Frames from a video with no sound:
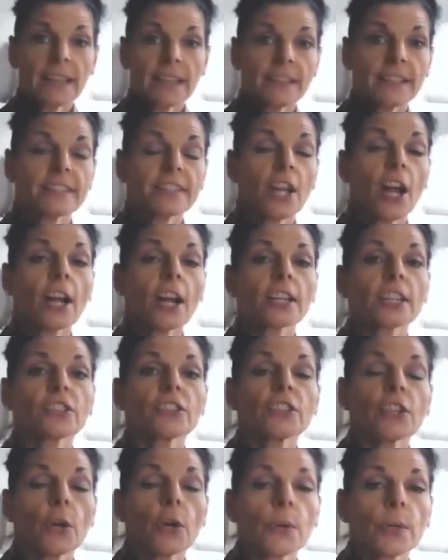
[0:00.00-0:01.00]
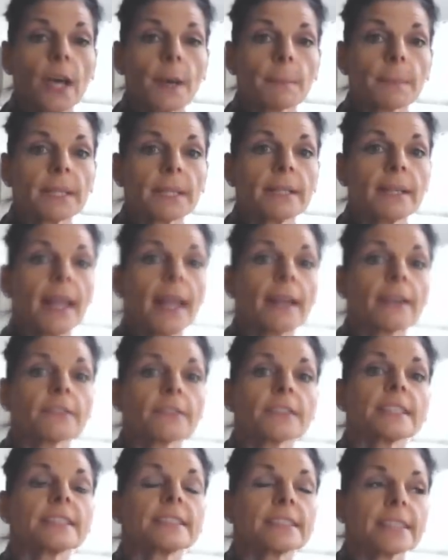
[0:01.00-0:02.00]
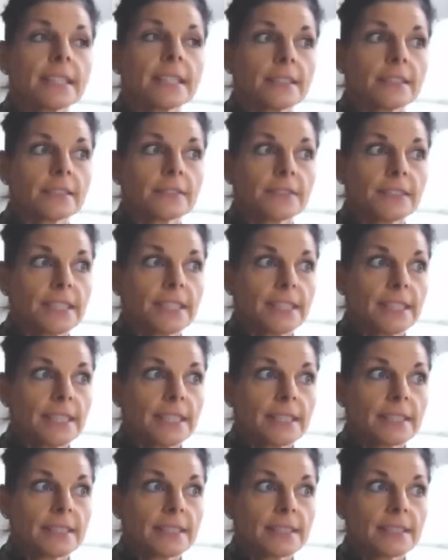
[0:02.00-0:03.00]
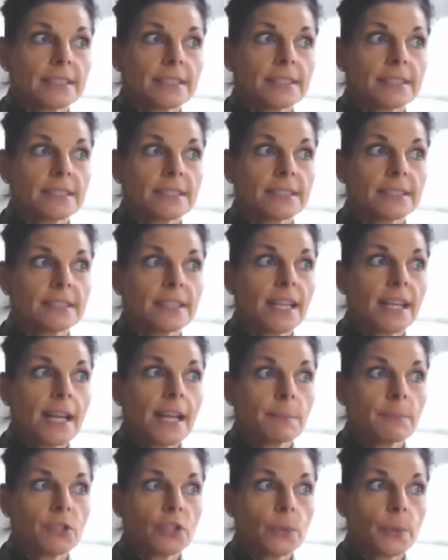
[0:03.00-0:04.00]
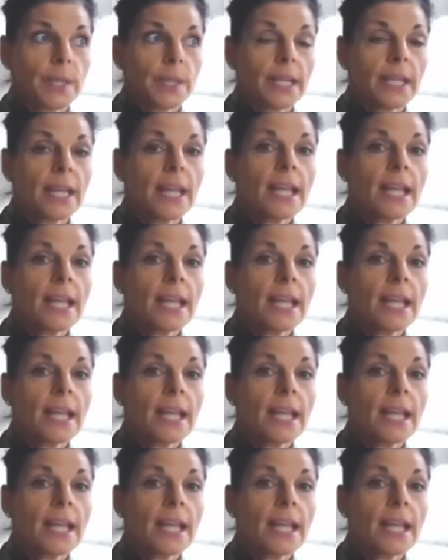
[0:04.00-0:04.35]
This card has showed up in every single reading that I'm doing.